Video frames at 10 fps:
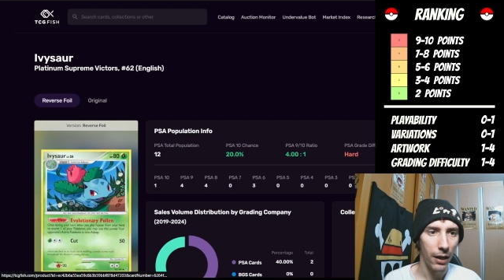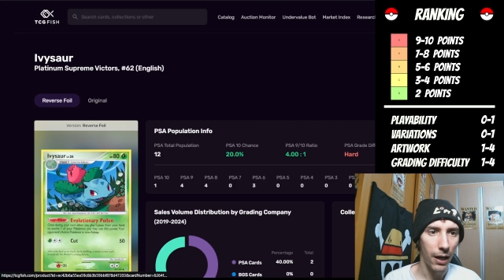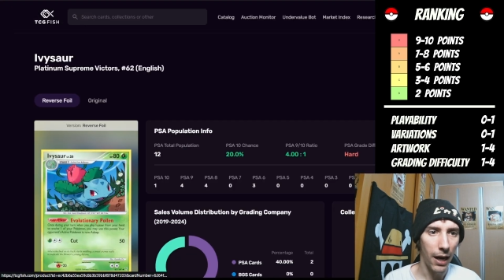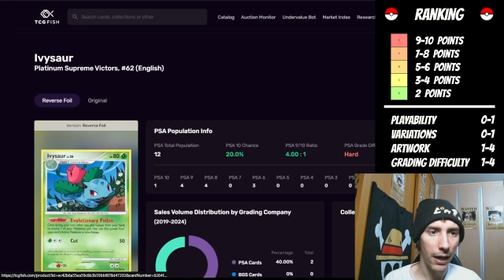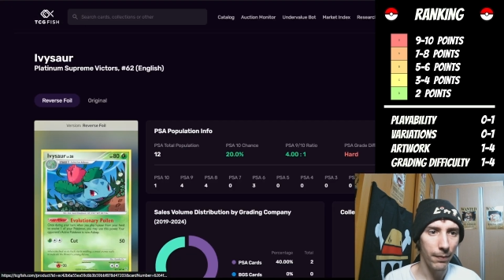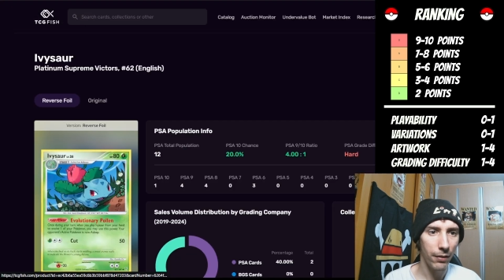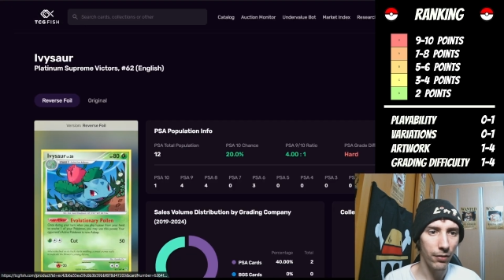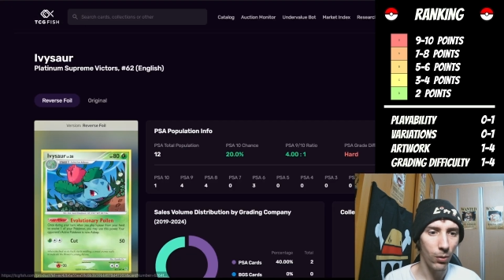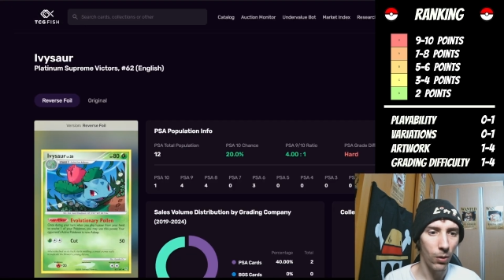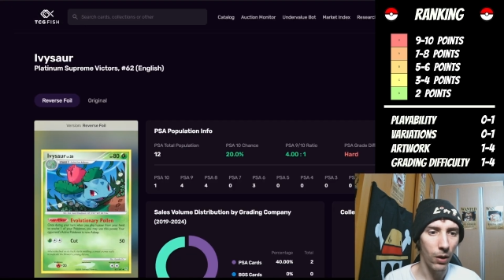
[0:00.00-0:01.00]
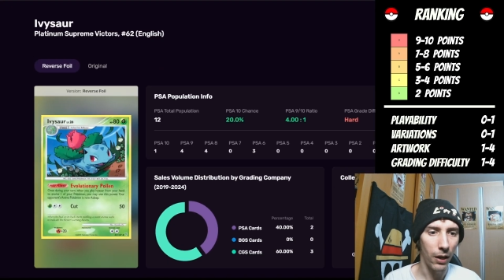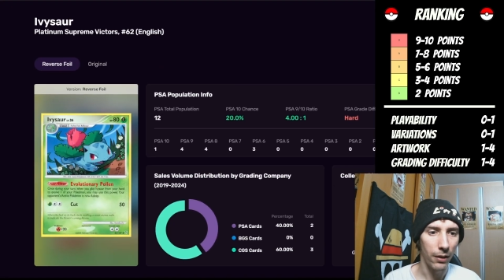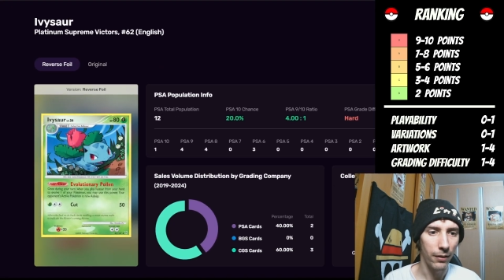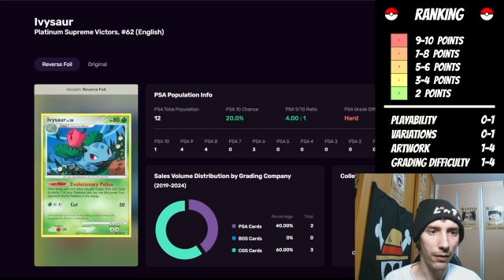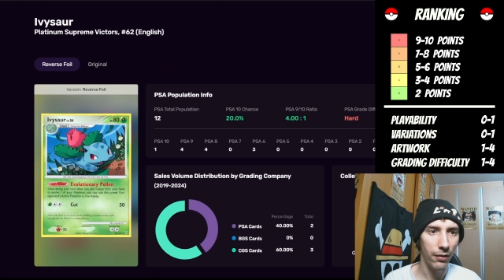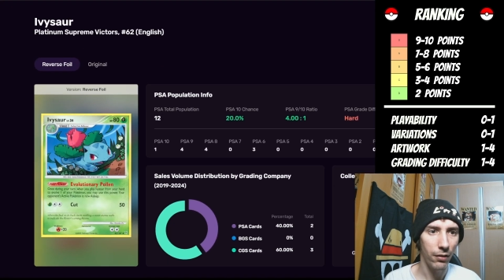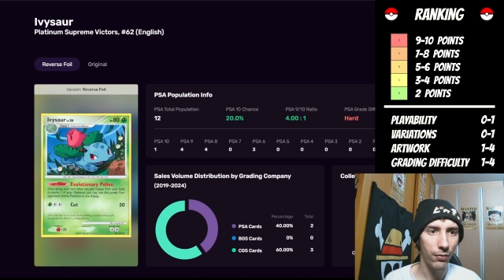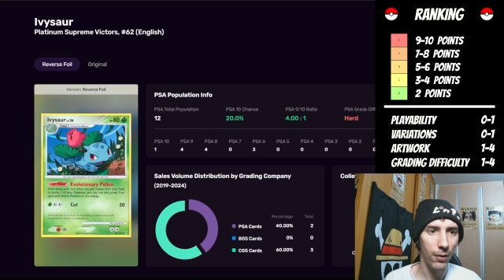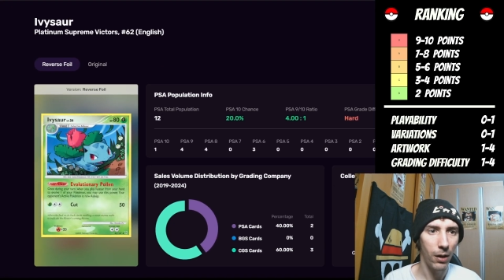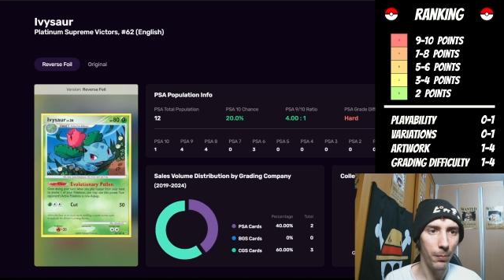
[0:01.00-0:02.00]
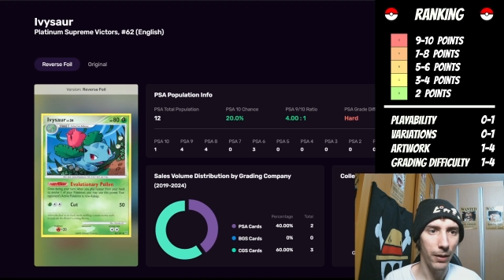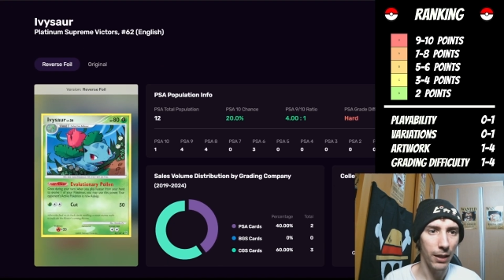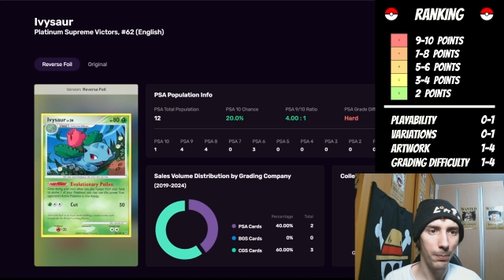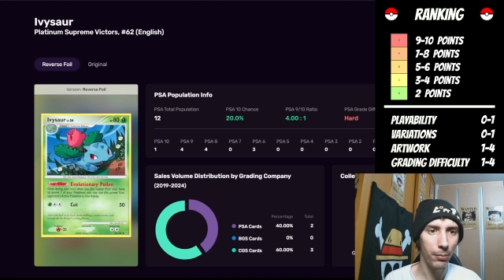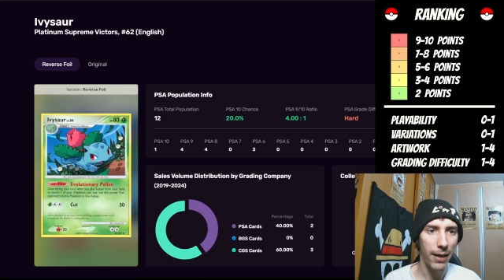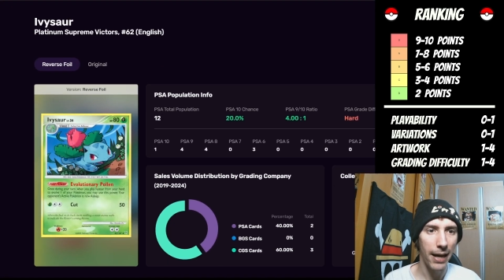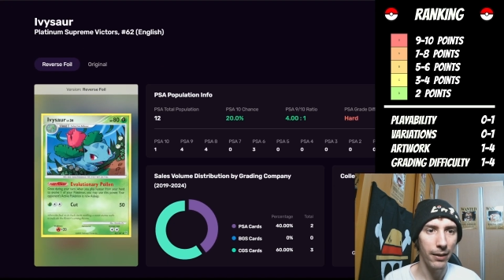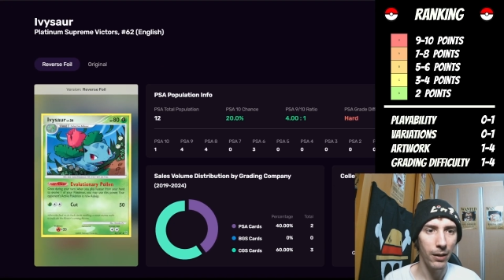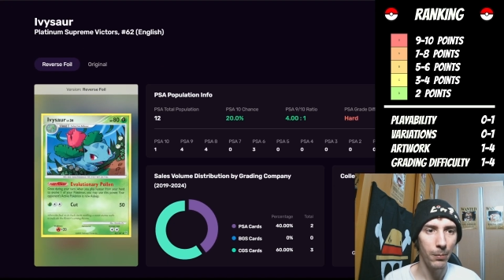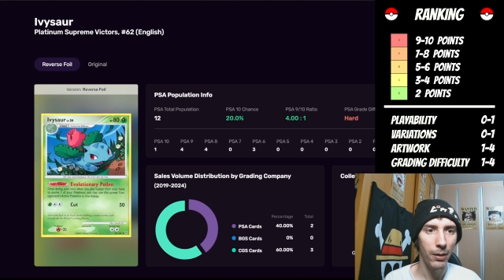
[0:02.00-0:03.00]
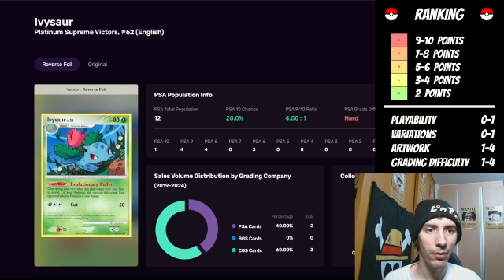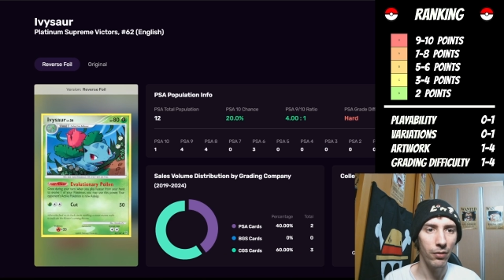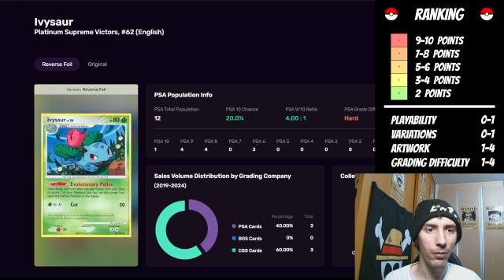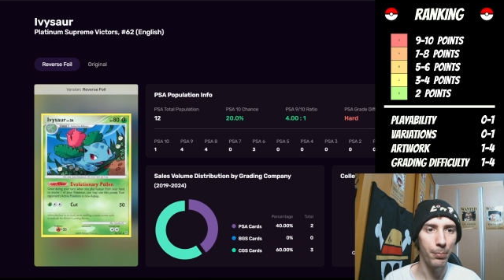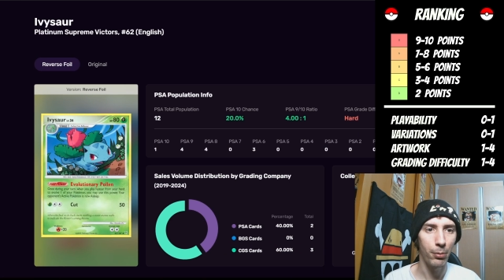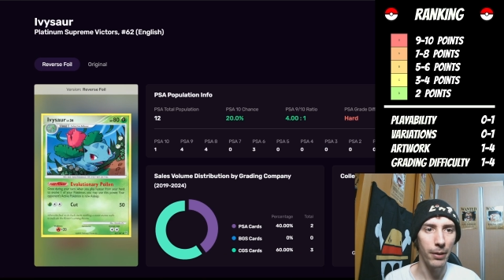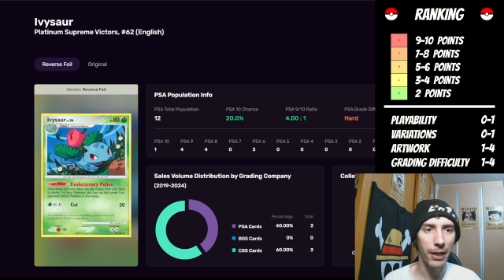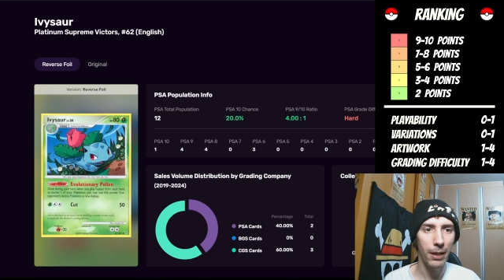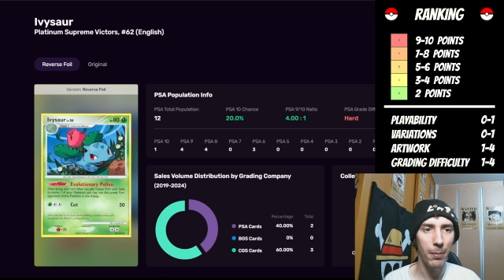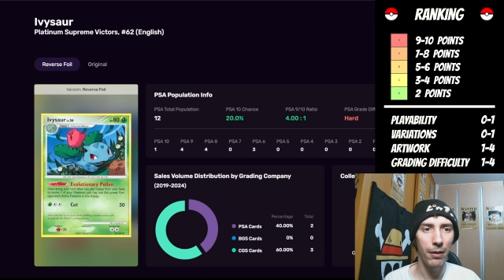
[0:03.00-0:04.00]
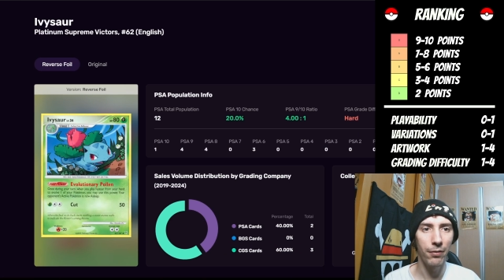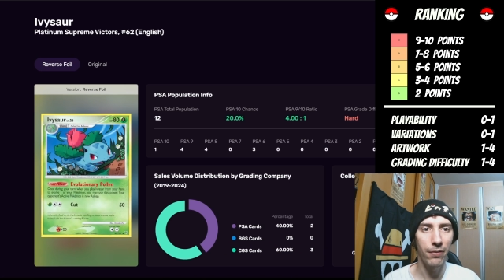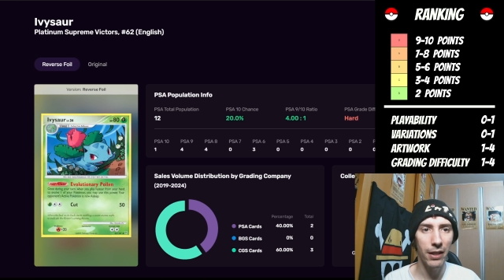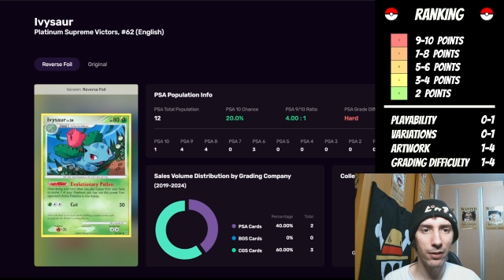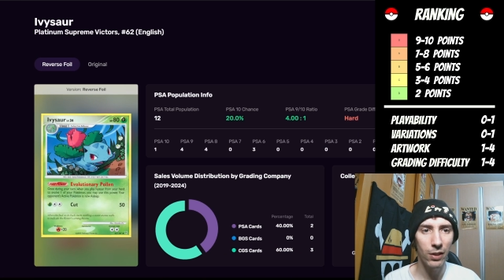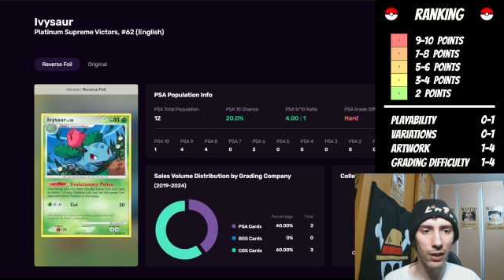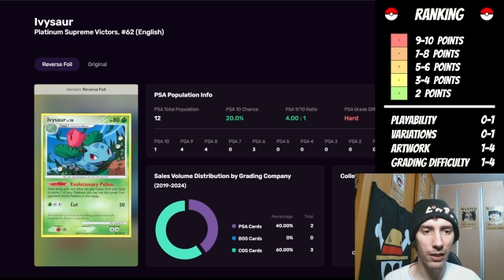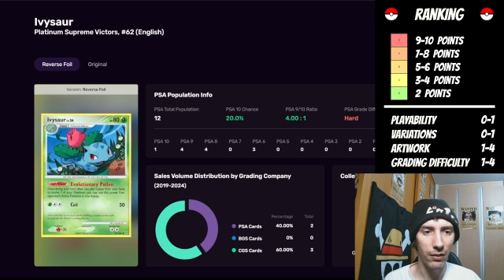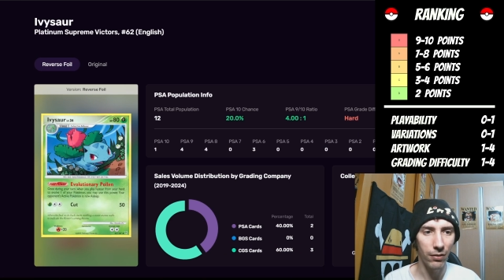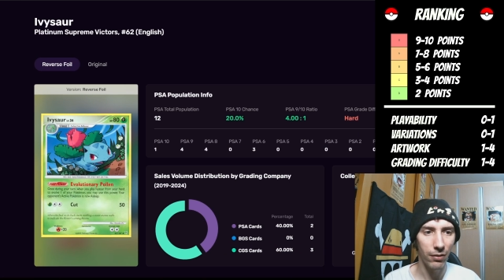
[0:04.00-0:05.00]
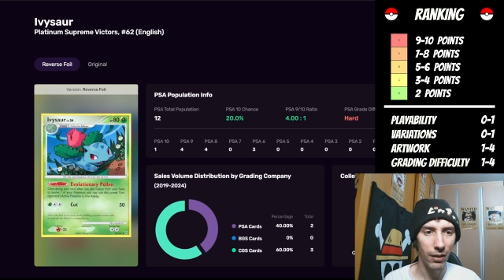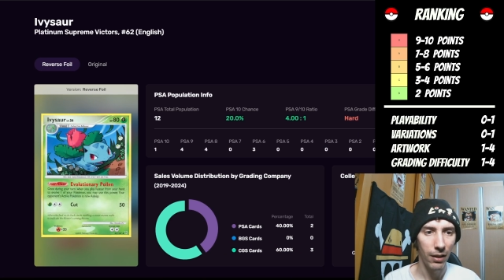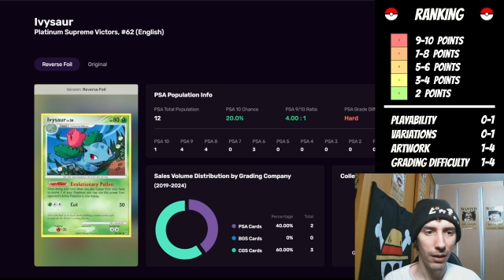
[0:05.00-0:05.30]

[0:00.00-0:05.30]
Ivysaur. This is from the Platinum Supreme Victors.